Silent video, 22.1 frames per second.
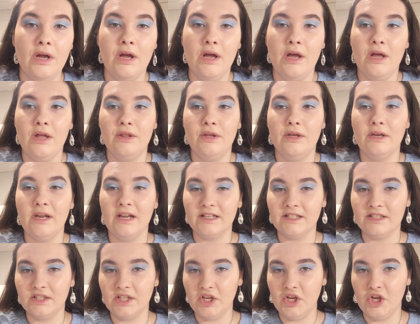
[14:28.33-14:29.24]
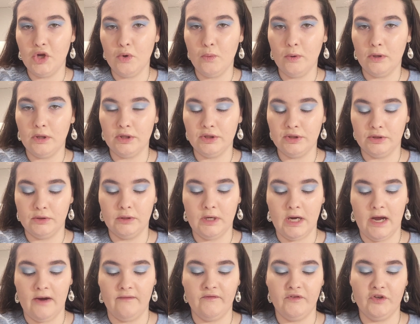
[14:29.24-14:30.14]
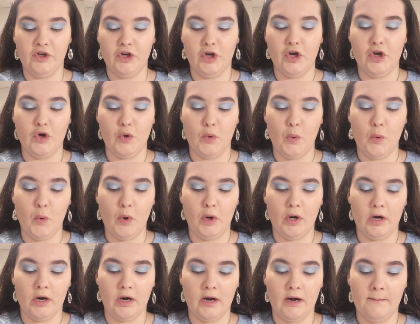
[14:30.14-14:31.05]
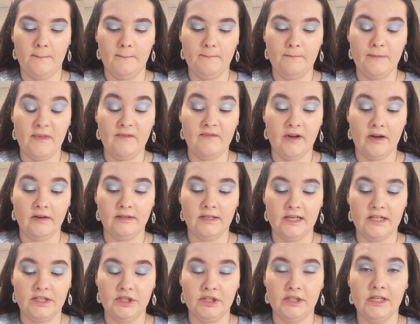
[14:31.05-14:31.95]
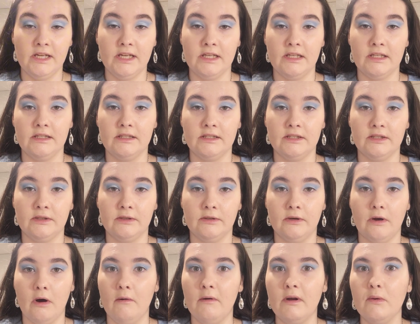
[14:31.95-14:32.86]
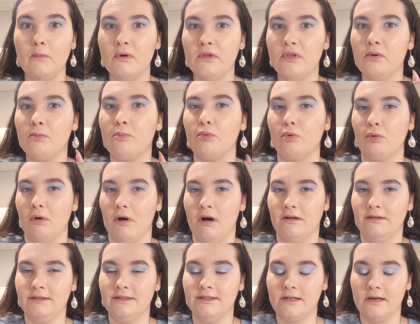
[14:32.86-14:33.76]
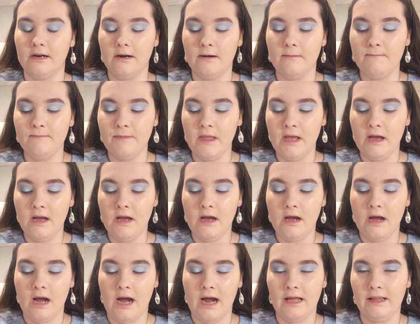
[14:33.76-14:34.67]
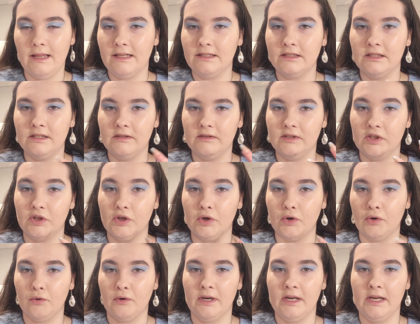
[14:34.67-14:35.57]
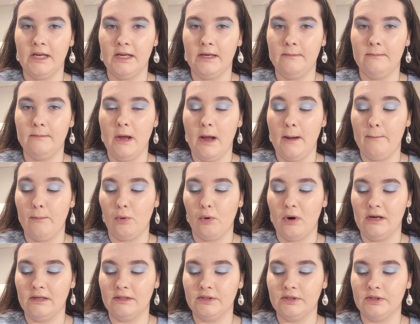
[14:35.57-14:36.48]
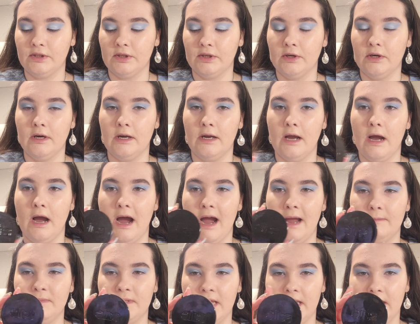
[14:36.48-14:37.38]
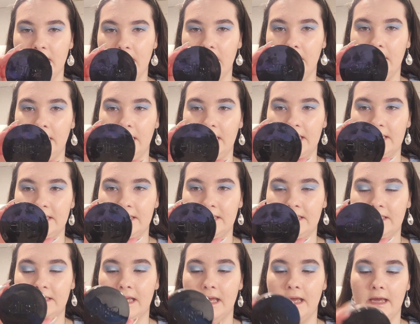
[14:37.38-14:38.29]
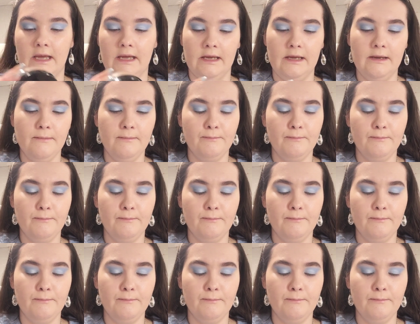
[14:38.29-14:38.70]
The next thing you want to do after your foundation is go in with a bronzer. I like to use a cream bronzer. I'm taking the Say